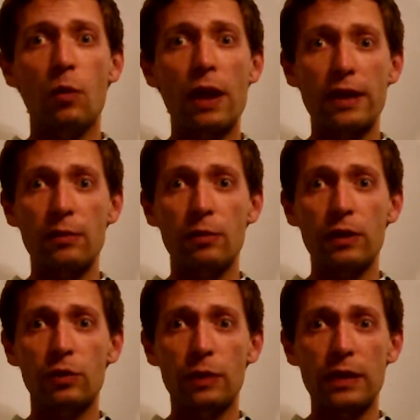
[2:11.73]
way in
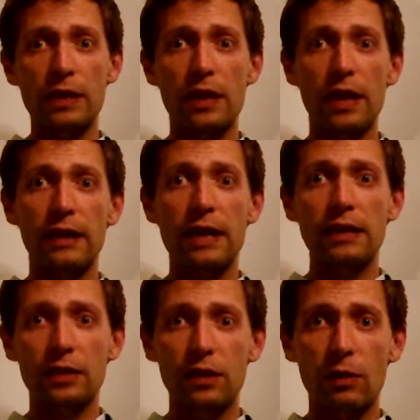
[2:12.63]
which we
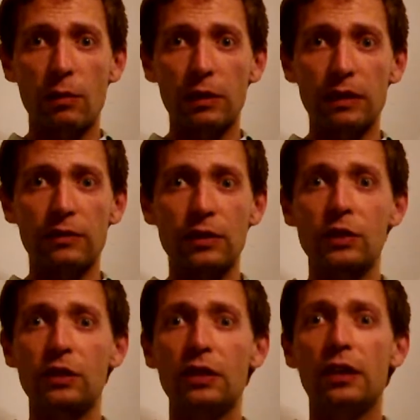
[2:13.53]
get to know
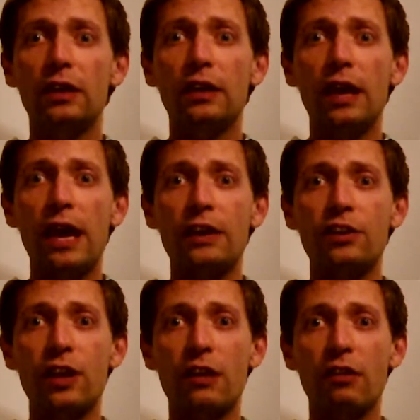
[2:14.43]
unbelievers and
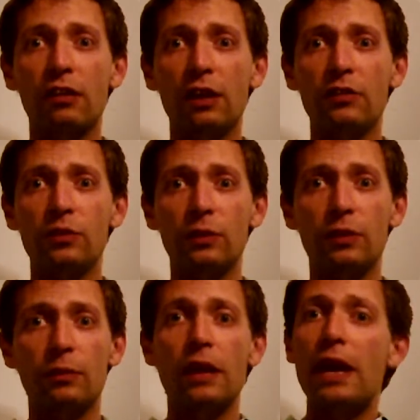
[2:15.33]
share our lives with them.